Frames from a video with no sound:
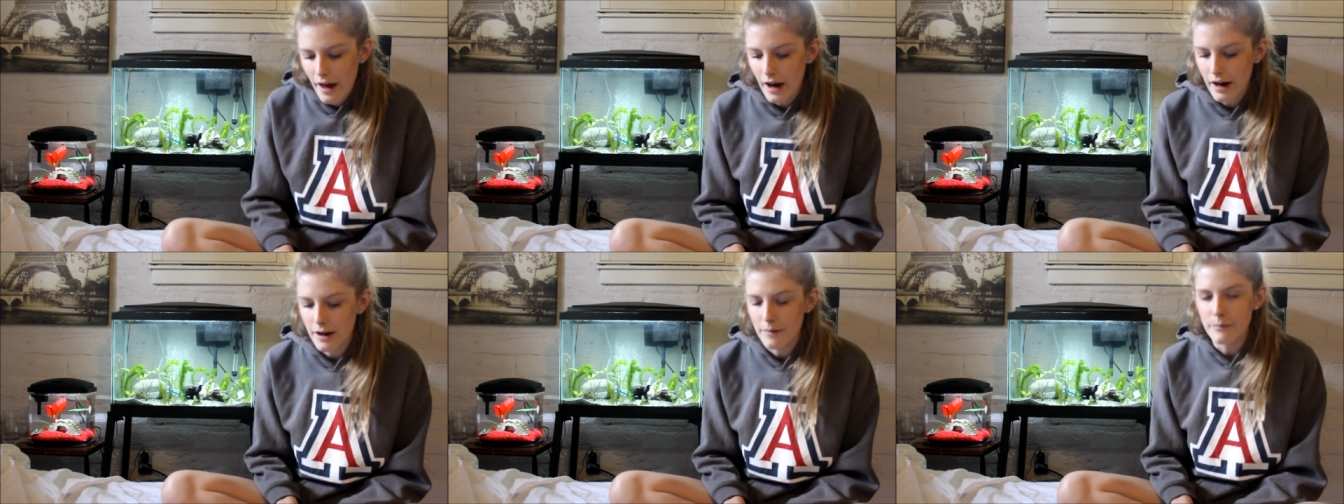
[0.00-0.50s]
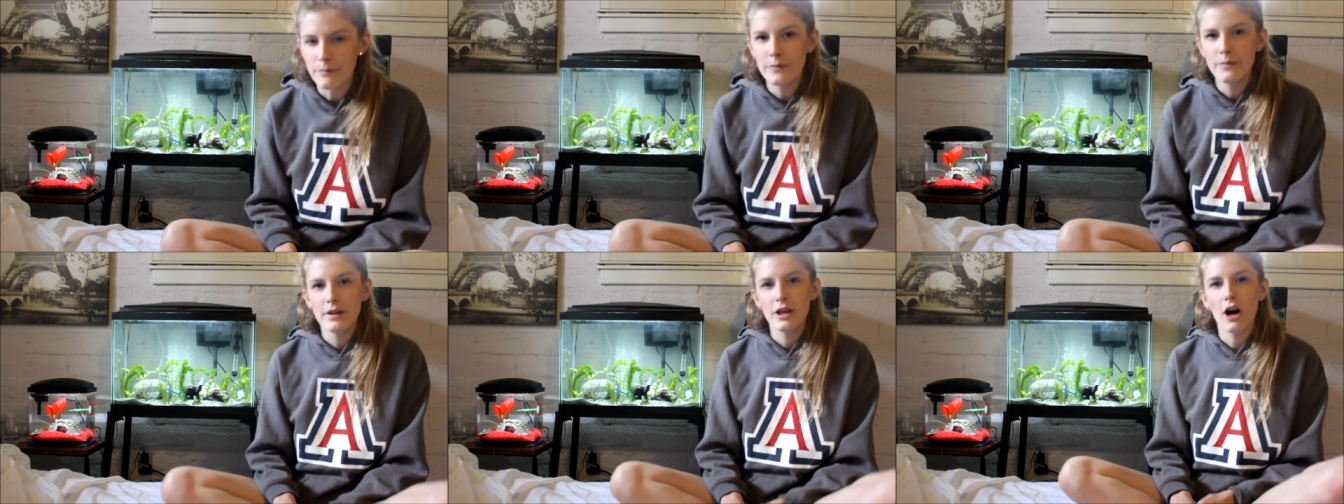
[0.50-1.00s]
Um,
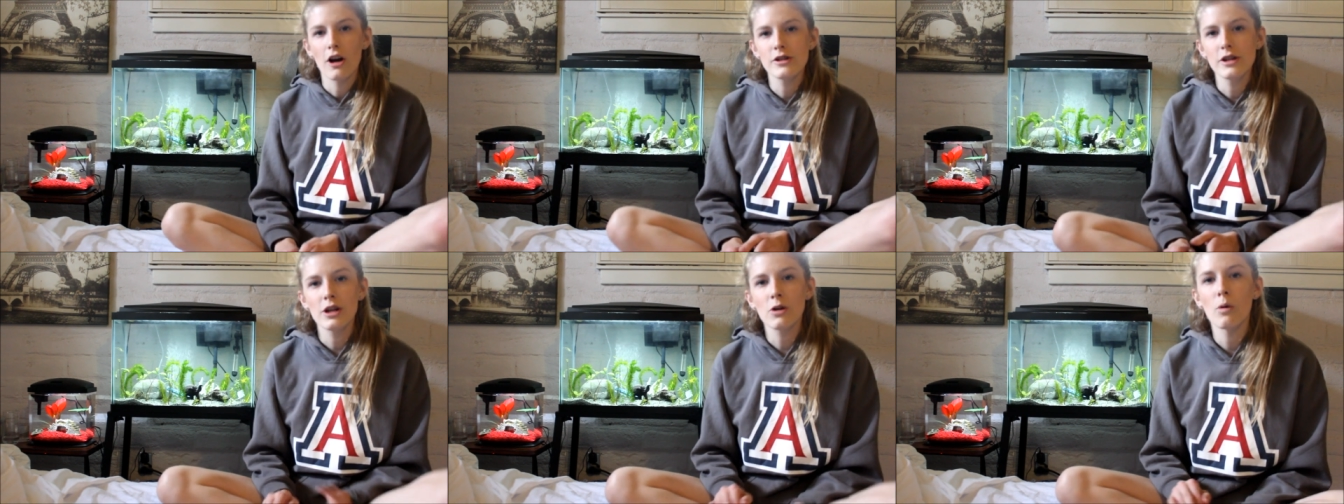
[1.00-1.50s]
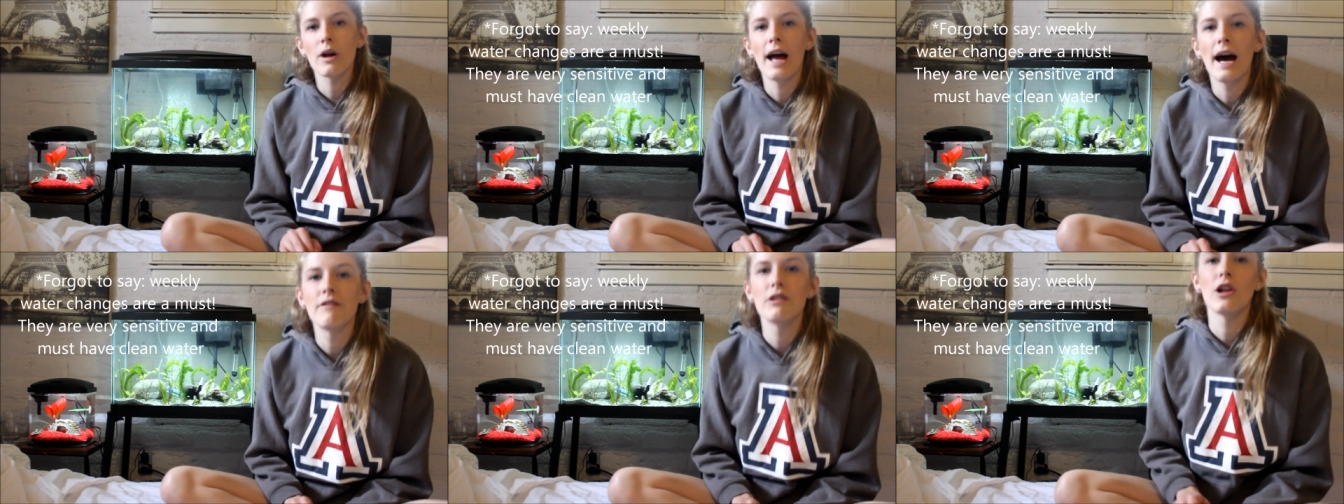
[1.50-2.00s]
you're also going to want to
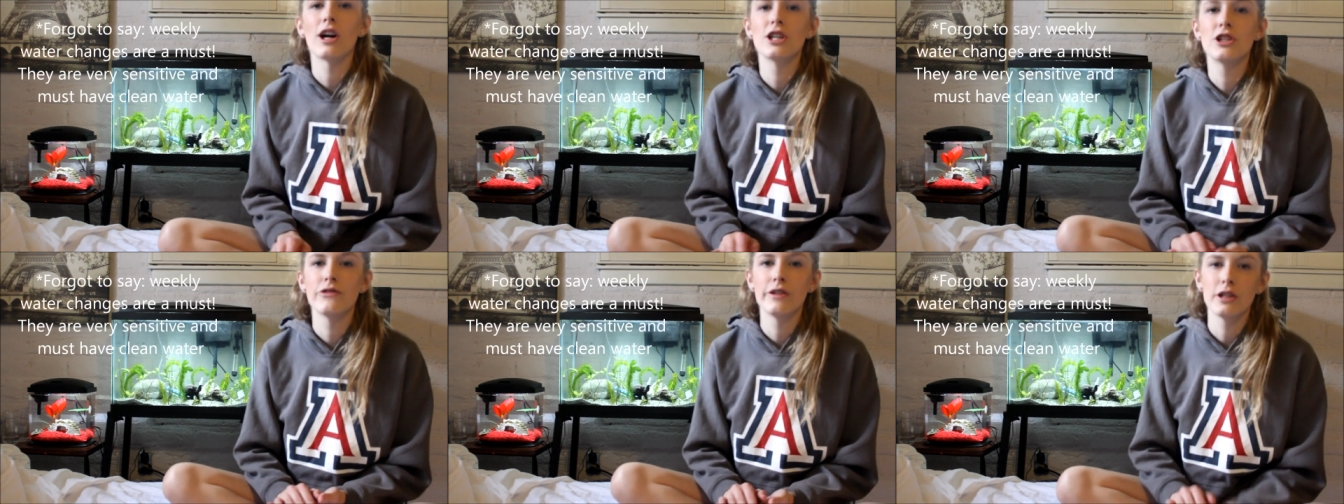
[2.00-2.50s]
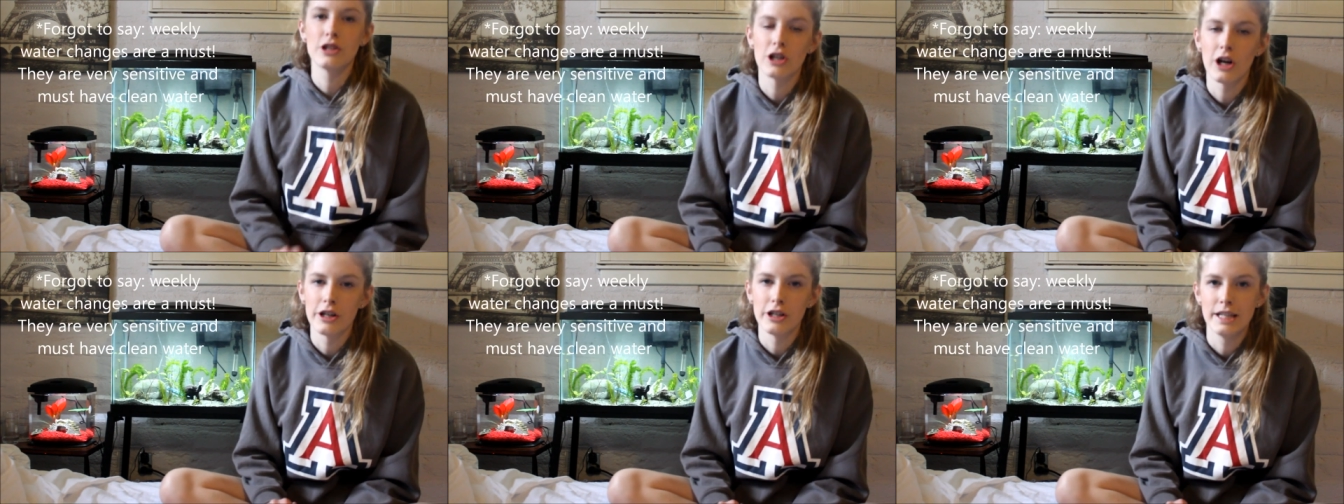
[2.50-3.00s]
have a large filter
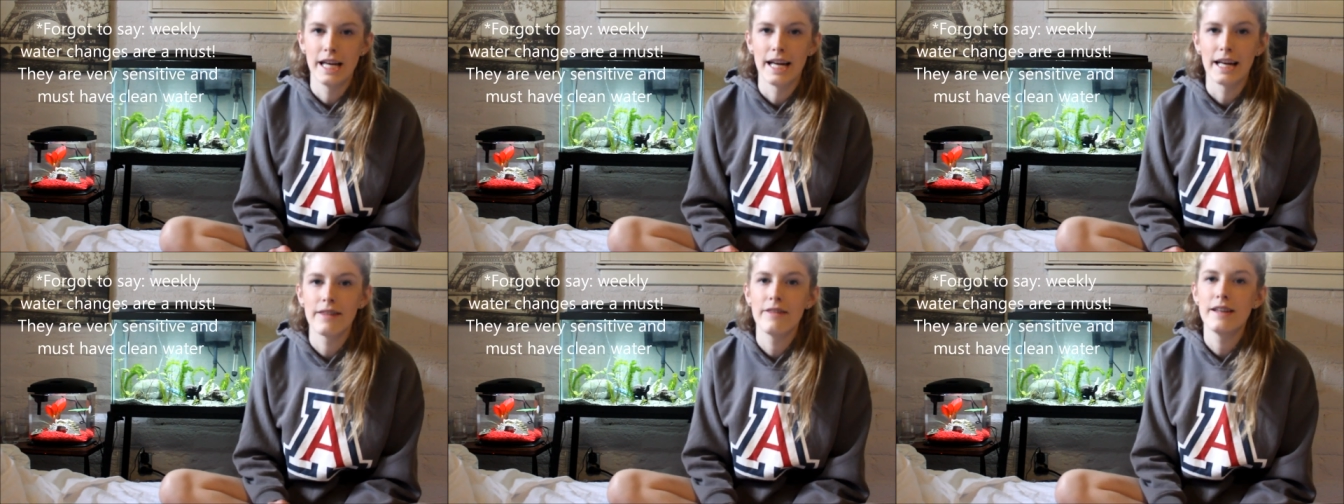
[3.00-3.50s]
on your tank.